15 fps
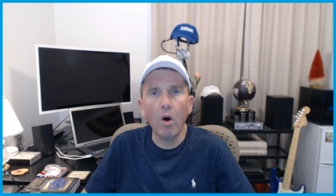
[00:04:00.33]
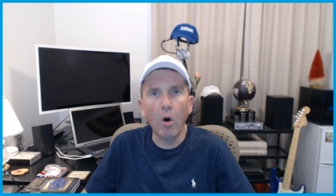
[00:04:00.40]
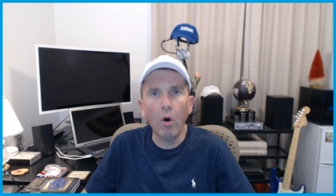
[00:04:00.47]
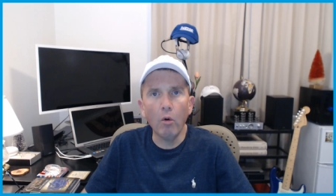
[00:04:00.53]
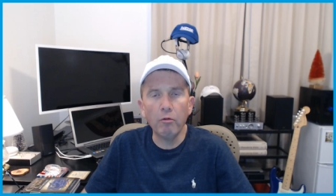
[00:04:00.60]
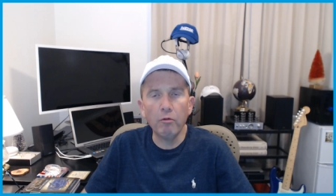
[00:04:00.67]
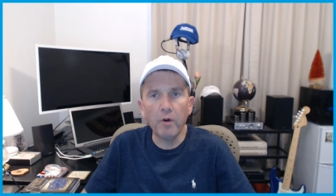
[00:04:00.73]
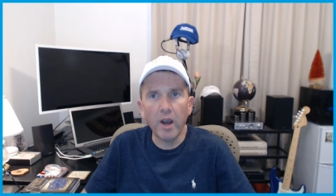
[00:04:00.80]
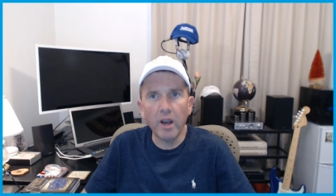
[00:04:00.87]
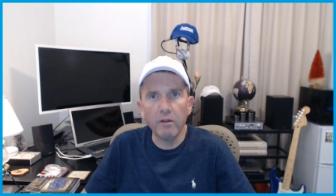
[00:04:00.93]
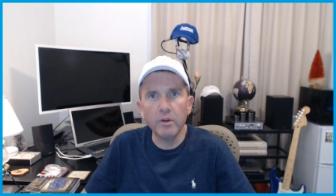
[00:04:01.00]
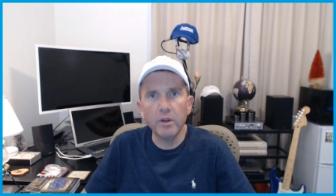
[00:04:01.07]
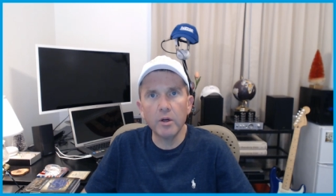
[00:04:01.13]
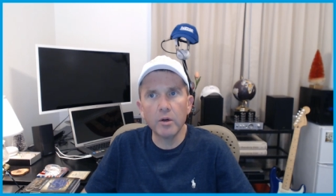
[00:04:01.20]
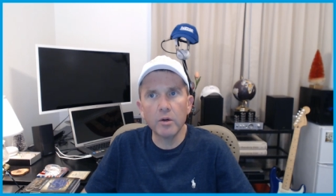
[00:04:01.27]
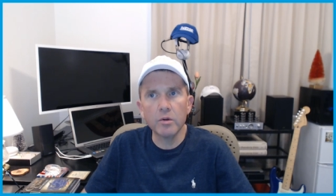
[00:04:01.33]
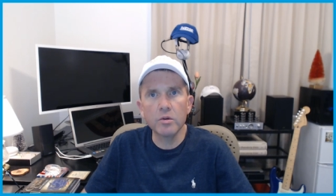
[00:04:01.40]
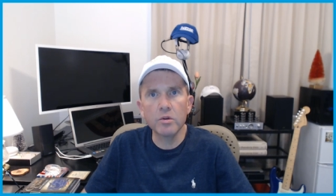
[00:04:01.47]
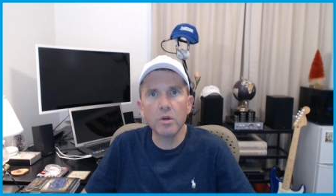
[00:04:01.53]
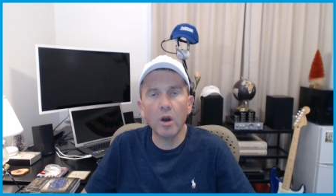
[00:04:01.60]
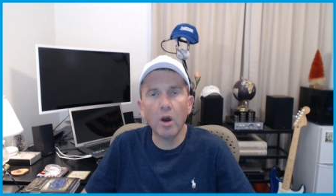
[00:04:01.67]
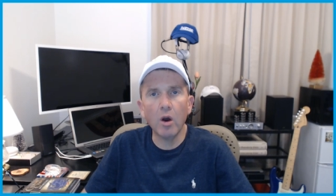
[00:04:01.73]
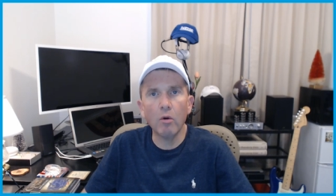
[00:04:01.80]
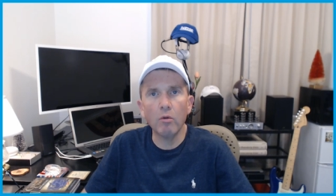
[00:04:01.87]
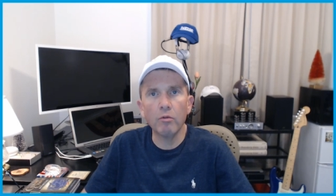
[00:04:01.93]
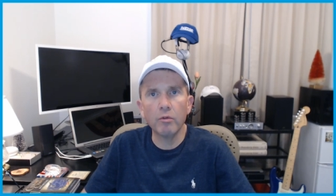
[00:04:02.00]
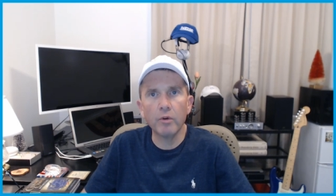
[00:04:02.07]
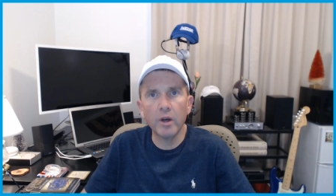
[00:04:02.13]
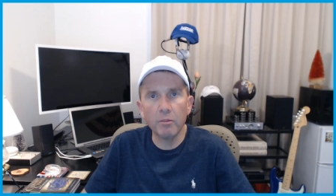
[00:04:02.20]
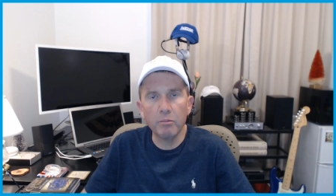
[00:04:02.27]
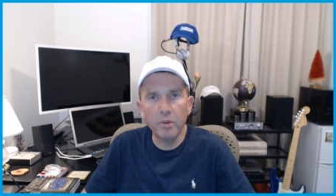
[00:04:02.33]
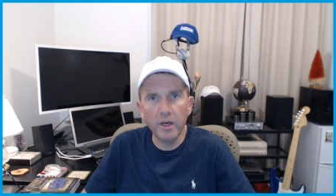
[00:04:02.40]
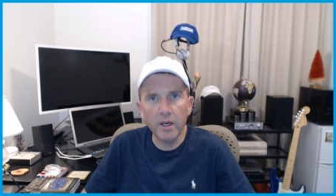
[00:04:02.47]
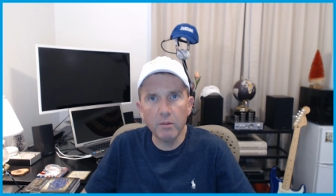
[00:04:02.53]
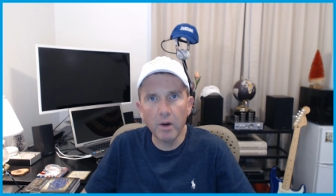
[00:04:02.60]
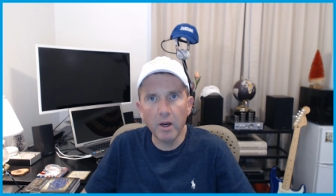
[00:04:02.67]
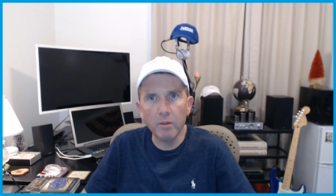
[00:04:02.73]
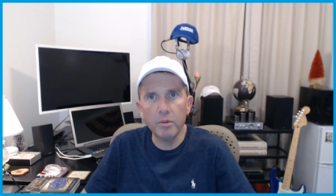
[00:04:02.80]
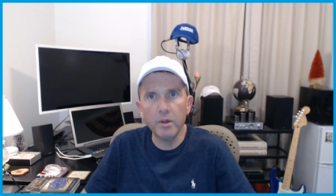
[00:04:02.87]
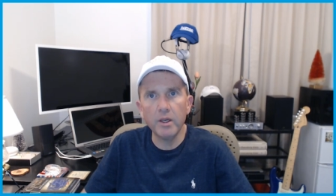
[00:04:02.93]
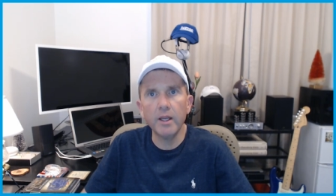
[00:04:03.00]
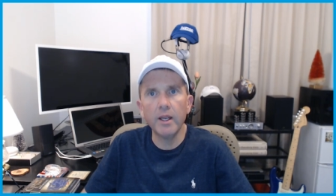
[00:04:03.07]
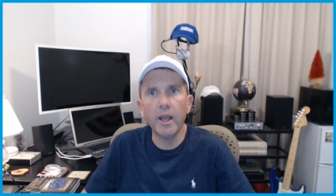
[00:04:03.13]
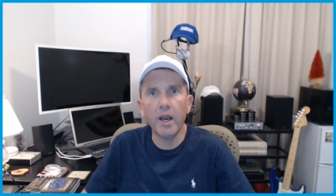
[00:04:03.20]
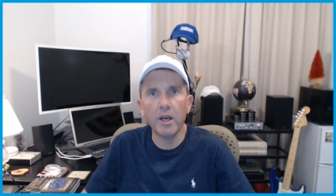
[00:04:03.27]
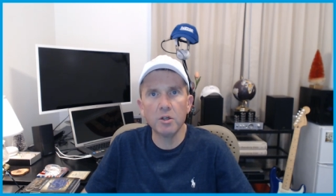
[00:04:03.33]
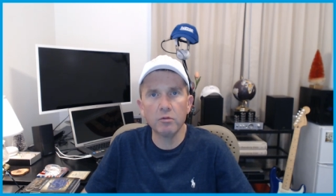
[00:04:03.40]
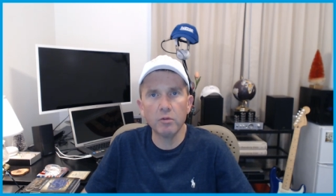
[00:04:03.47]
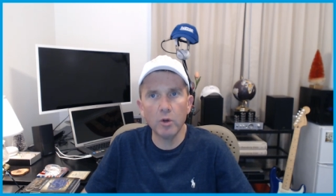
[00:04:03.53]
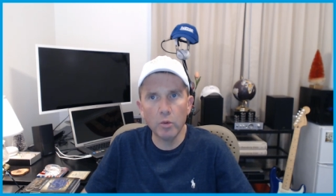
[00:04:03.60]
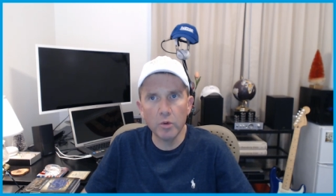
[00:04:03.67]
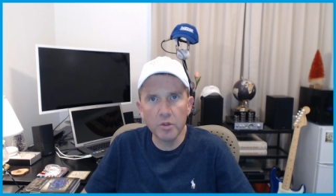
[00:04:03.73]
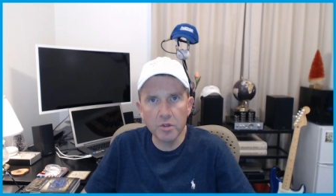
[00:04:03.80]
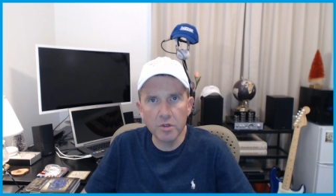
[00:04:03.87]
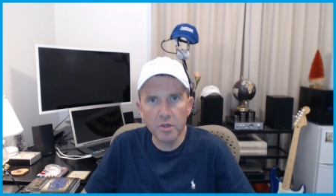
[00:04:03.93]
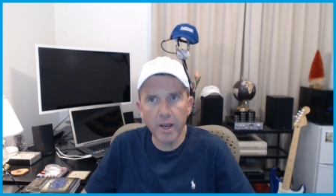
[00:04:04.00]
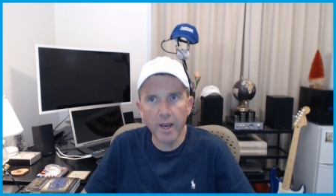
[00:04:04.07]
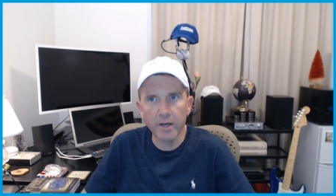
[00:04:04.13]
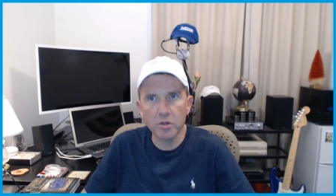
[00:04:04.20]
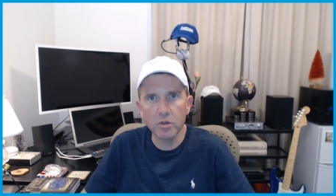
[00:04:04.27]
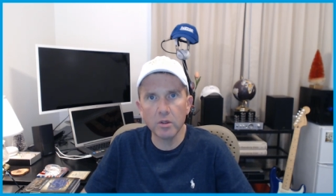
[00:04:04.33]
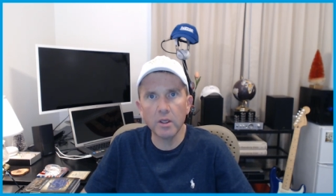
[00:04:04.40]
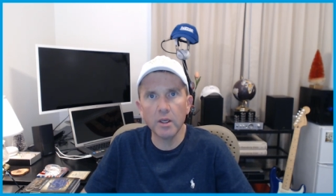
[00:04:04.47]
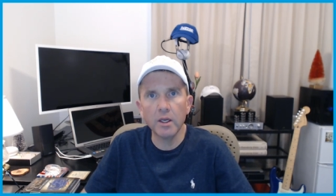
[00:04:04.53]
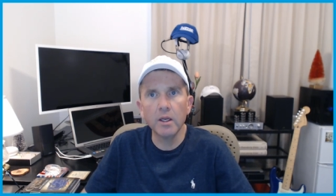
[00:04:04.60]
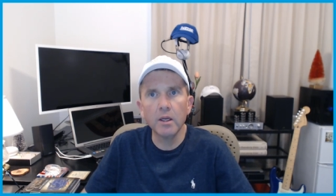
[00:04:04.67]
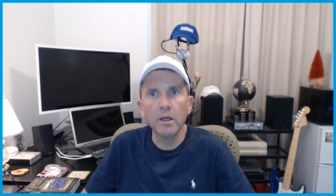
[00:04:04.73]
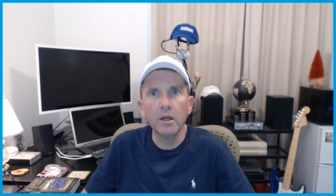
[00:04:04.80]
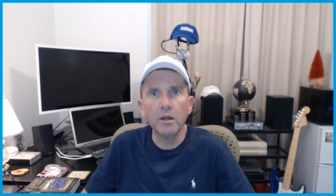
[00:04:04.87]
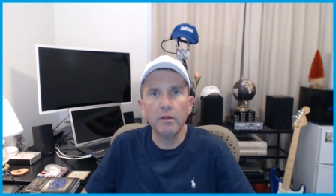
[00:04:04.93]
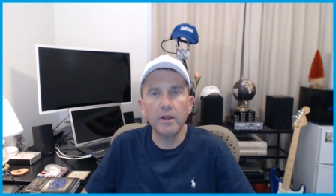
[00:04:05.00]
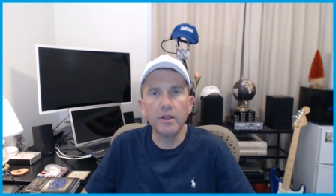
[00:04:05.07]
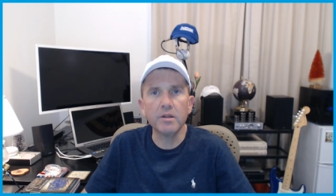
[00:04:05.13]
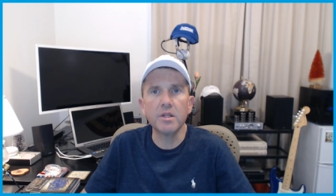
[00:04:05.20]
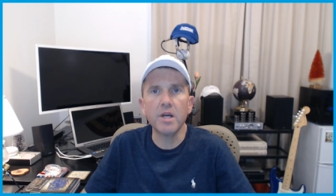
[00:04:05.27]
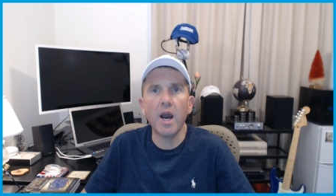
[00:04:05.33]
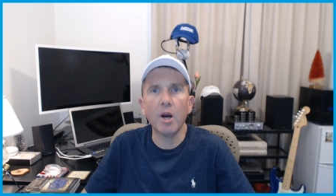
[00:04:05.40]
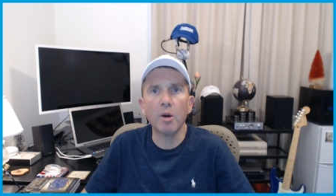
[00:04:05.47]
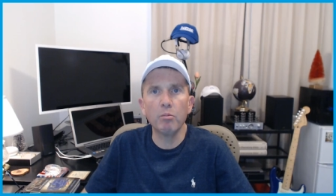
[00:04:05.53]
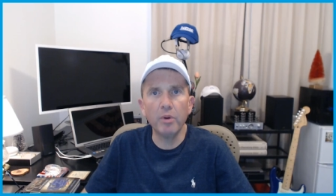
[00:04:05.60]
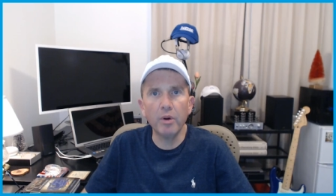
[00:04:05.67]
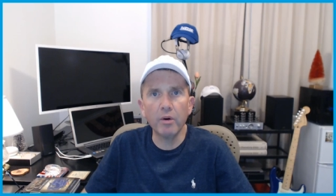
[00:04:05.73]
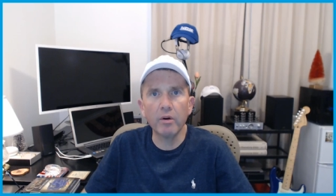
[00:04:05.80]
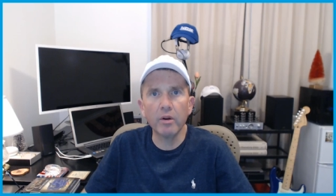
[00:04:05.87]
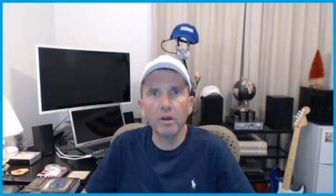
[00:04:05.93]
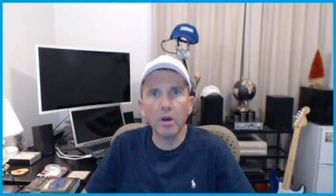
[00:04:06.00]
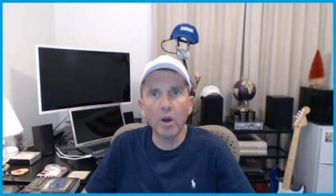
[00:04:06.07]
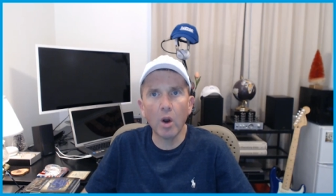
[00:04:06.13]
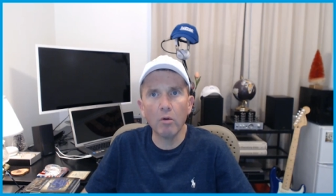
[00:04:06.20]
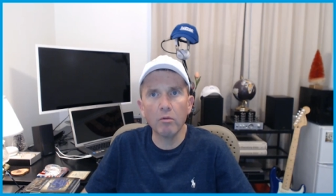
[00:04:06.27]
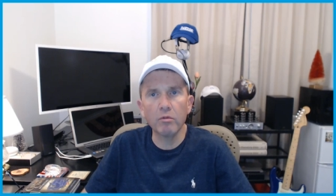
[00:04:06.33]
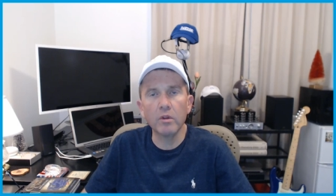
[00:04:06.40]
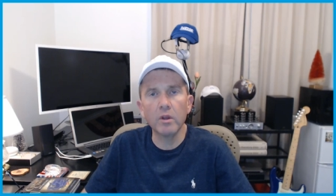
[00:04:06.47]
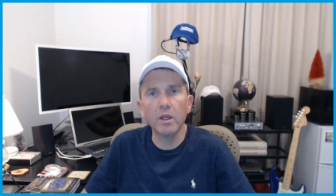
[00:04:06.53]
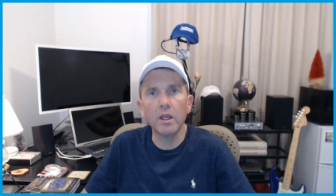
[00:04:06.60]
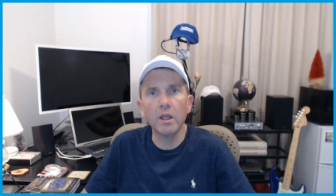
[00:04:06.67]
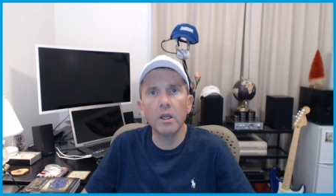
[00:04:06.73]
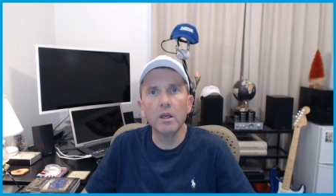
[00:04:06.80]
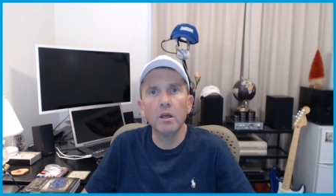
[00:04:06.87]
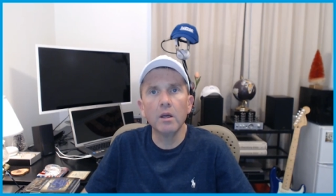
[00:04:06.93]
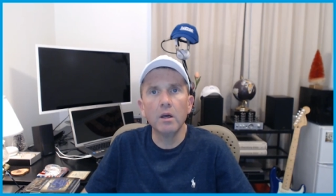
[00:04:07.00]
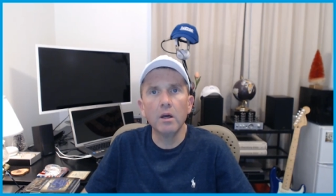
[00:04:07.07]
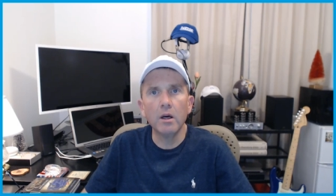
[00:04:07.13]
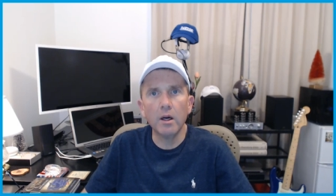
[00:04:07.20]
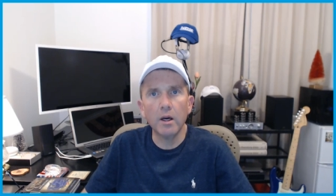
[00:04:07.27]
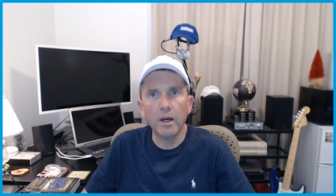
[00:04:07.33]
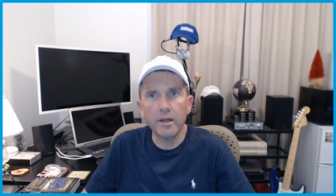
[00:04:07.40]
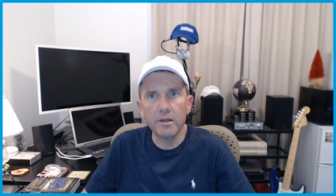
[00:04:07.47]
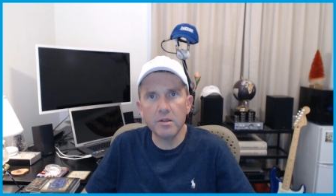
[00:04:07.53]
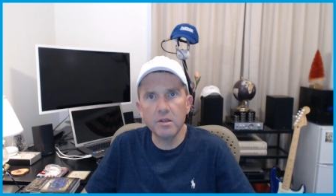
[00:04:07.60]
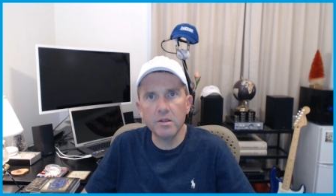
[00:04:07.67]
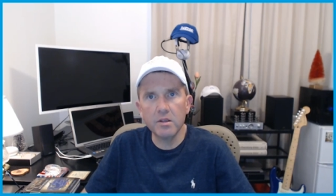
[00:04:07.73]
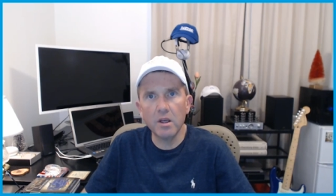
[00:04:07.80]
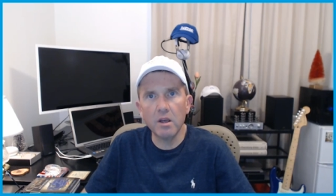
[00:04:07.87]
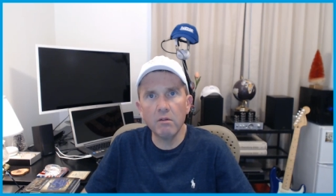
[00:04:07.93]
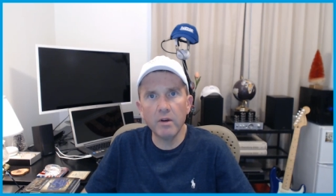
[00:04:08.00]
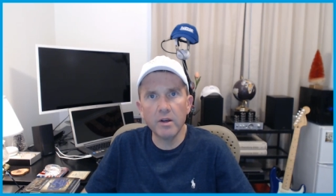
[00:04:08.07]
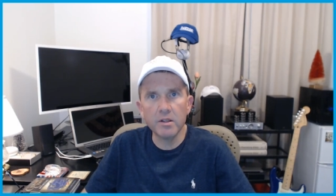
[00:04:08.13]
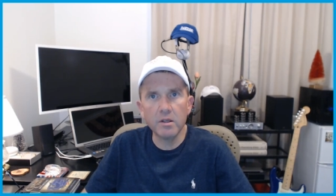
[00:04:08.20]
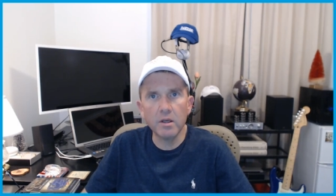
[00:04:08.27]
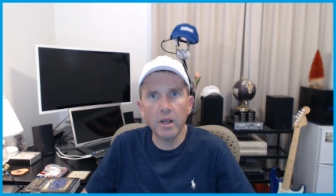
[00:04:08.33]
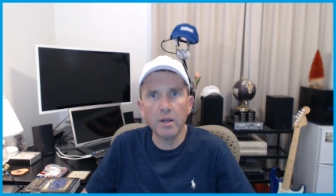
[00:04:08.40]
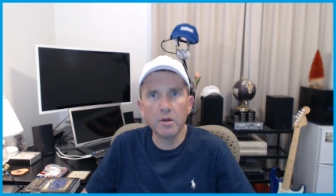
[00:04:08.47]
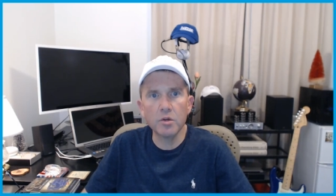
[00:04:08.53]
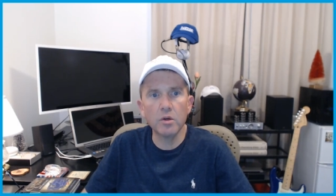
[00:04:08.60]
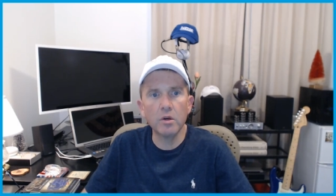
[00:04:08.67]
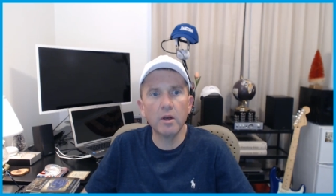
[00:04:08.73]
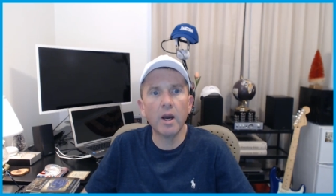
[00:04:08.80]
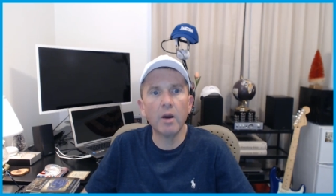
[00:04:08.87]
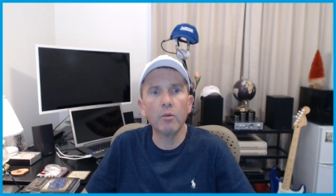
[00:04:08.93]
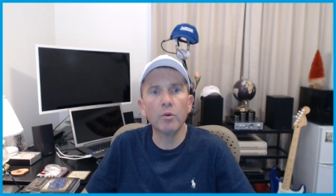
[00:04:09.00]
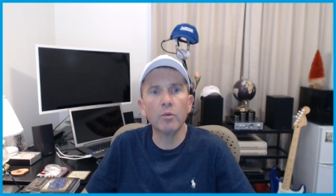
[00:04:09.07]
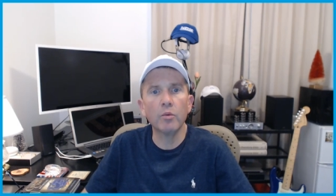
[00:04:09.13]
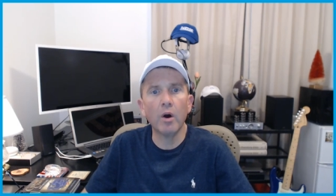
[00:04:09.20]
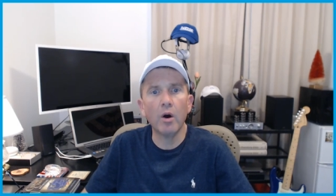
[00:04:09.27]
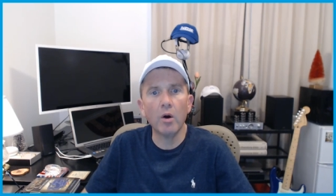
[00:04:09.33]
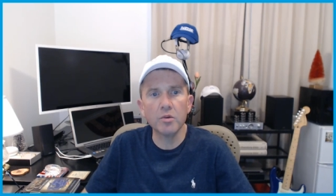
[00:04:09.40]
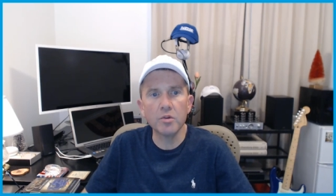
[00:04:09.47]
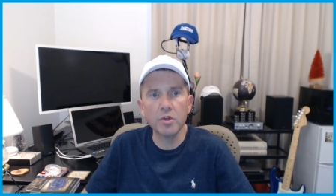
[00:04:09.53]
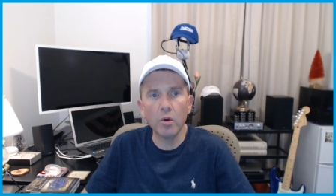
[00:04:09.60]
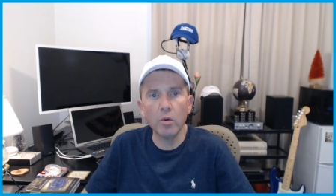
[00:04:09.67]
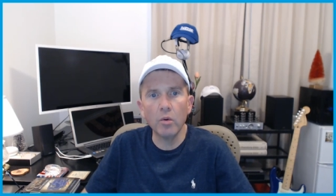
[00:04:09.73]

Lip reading: 5 years of penny by penny cash flow, which is actually the entire period of the SEC investigation. I would also